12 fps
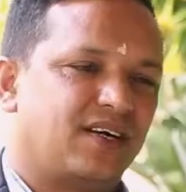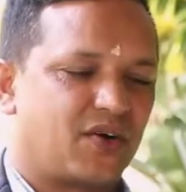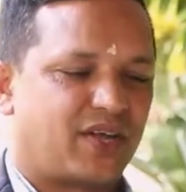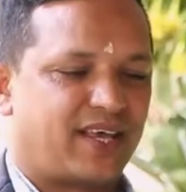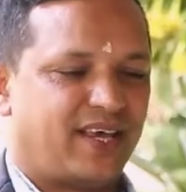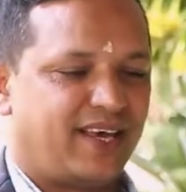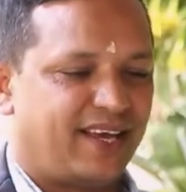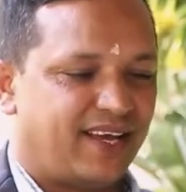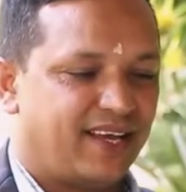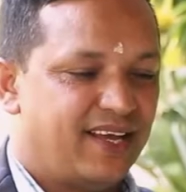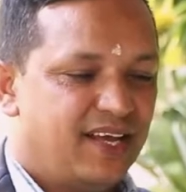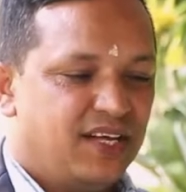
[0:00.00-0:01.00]

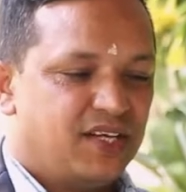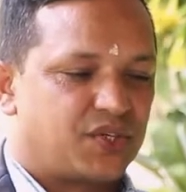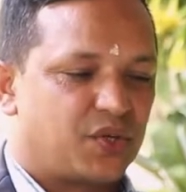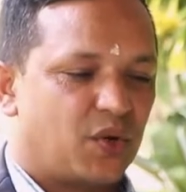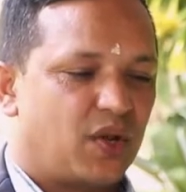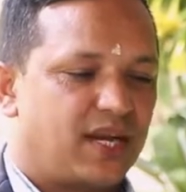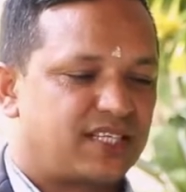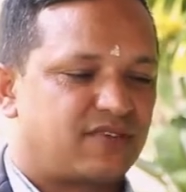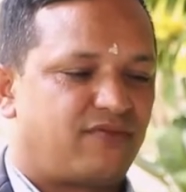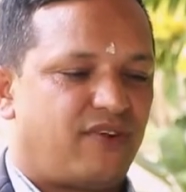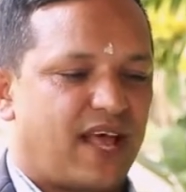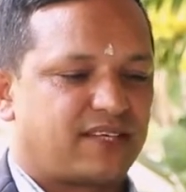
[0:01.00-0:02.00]
Okay, so
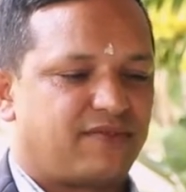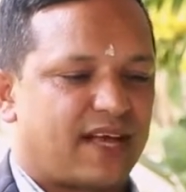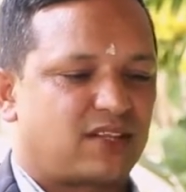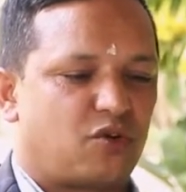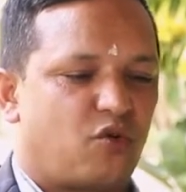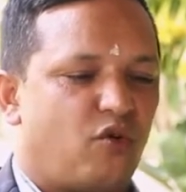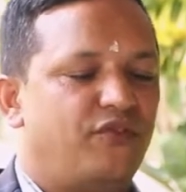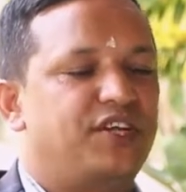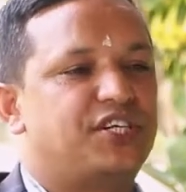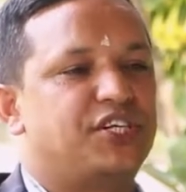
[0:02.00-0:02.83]
let's flashback the COVID